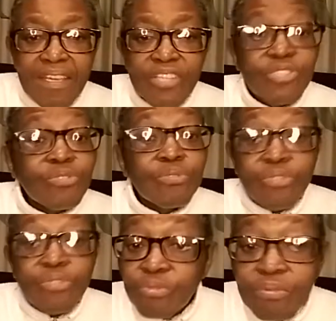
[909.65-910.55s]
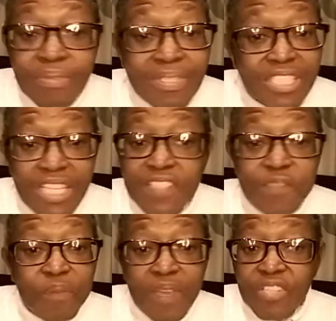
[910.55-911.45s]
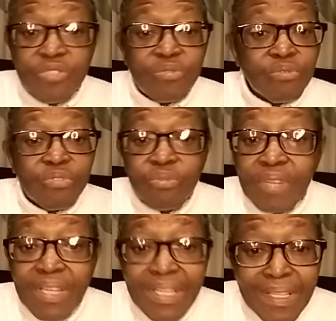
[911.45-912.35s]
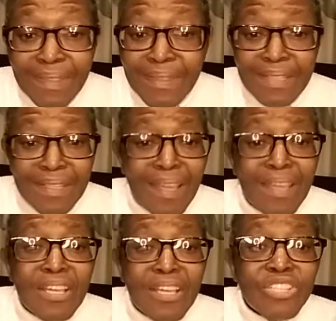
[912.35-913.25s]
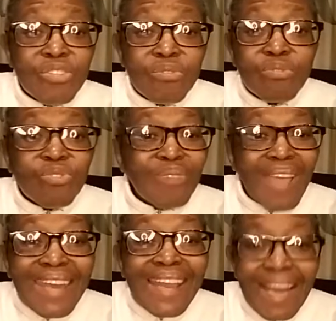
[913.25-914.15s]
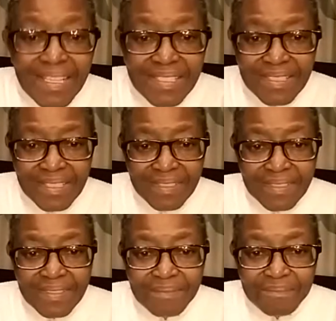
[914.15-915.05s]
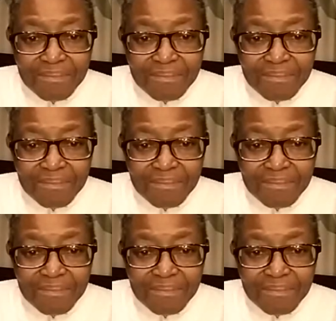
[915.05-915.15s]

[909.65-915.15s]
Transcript: She could do Shakespeare, she could do Greek theater, she could do any classics.